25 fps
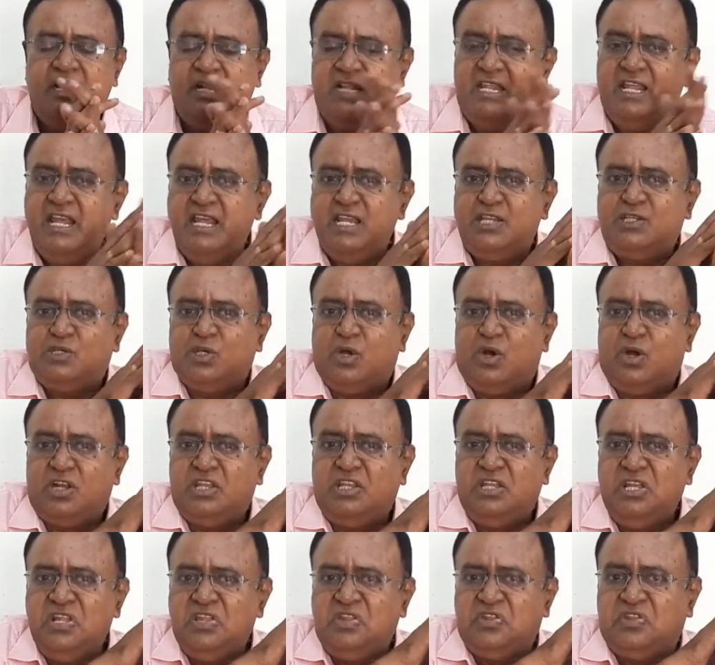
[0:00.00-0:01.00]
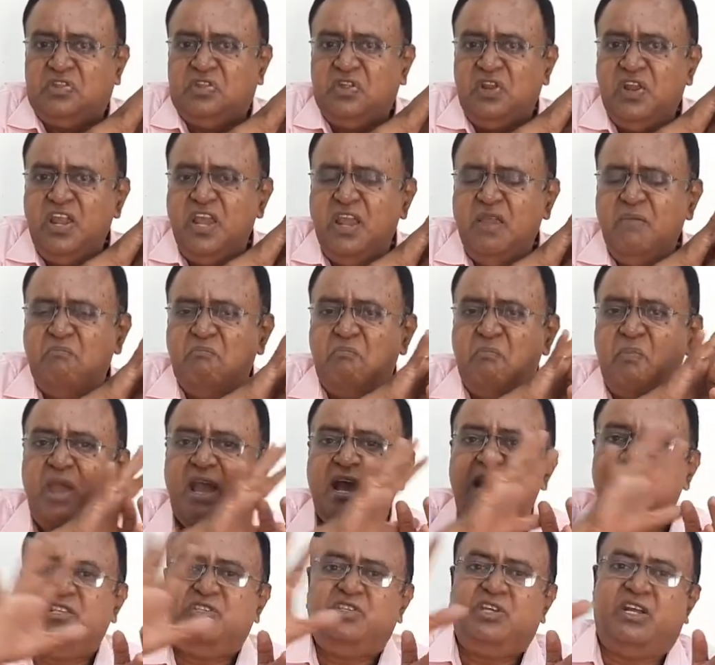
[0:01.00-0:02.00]
these are the three
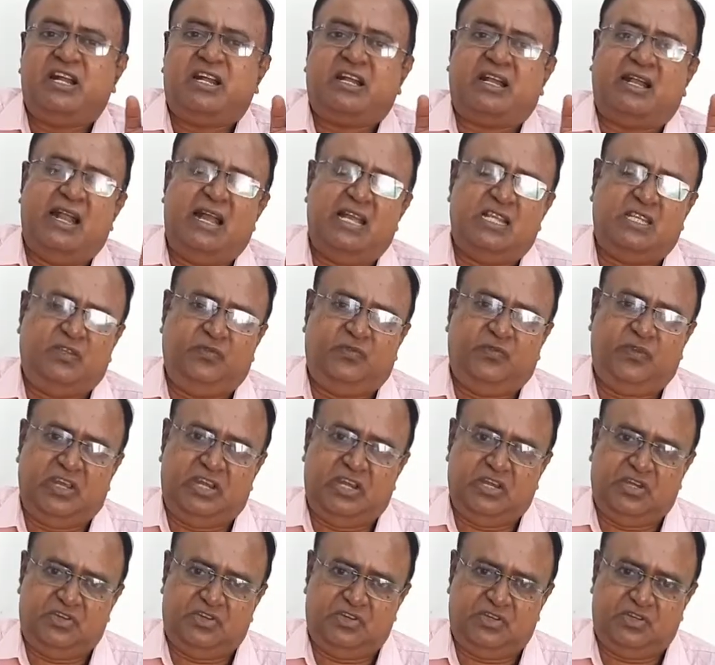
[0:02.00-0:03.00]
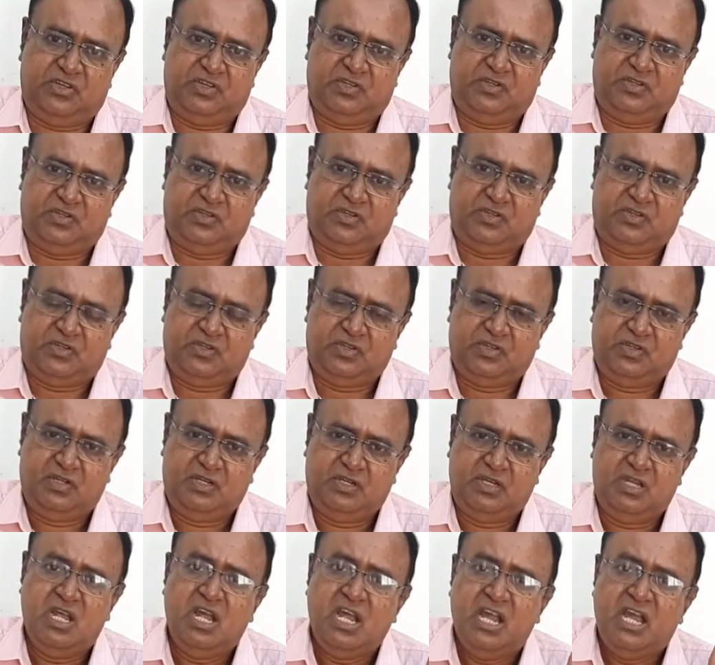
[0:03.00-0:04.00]
major classifications.
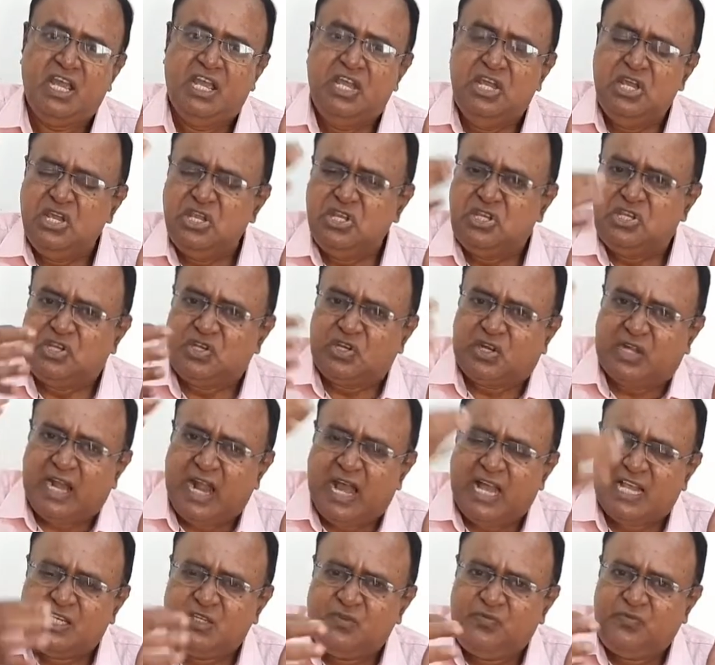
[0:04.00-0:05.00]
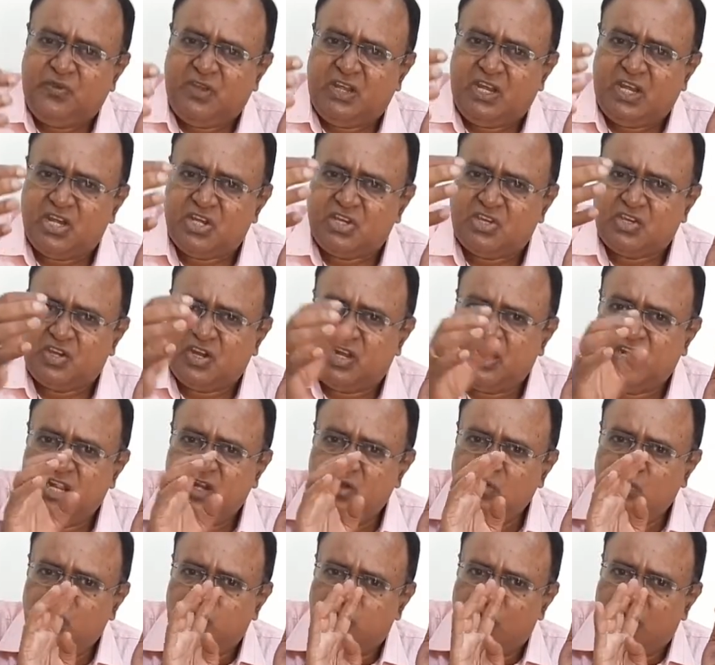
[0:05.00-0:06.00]
Each classification
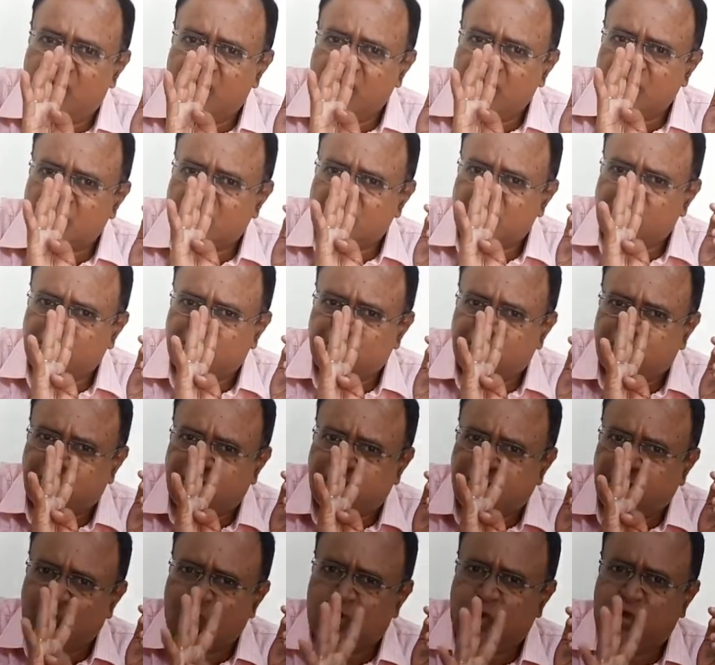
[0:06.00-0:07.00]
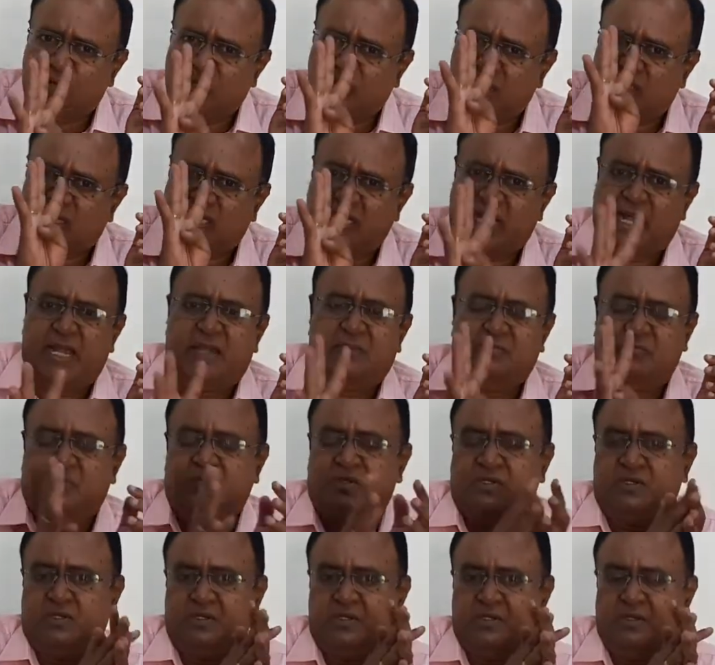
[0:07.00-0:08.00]
involves 4
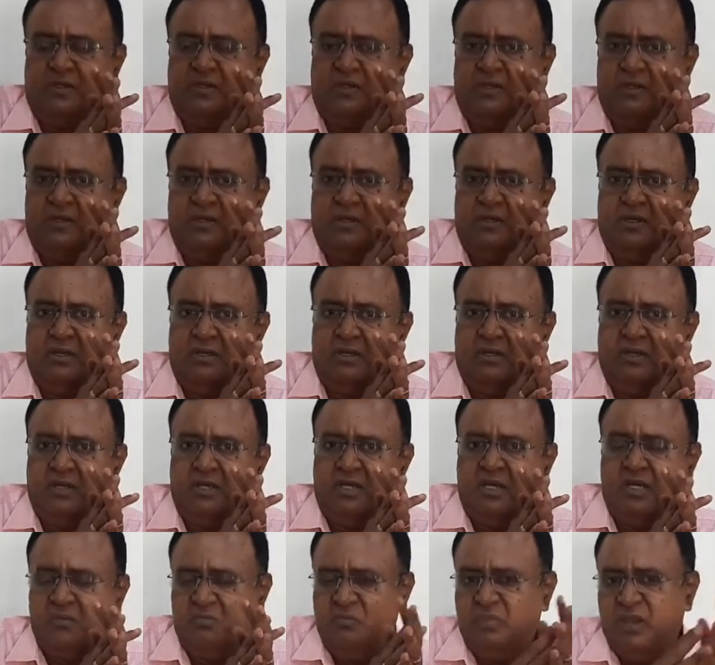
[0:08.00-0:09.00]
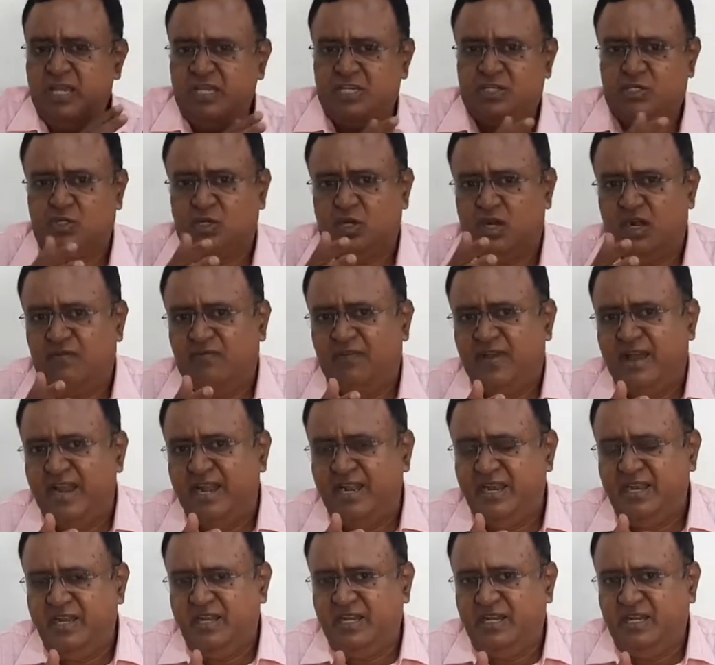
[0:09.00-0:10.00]
types. Based on
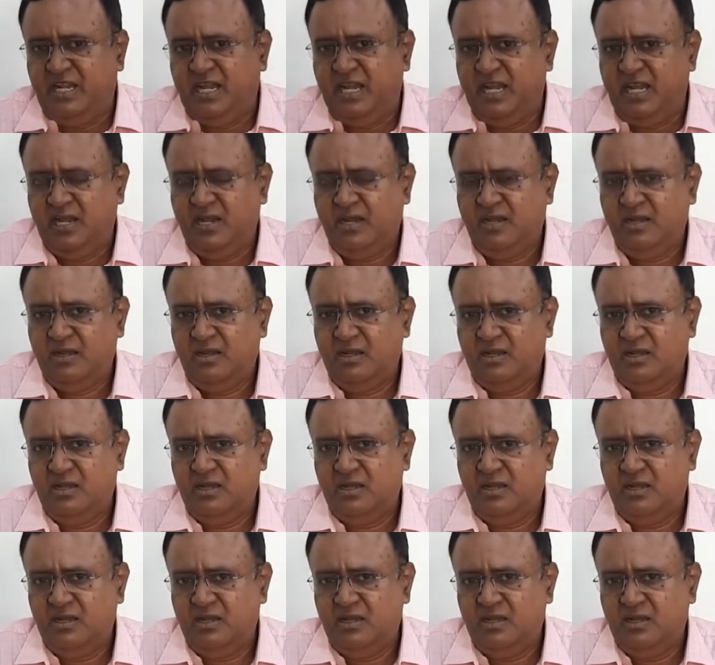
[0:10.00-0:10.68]
validity,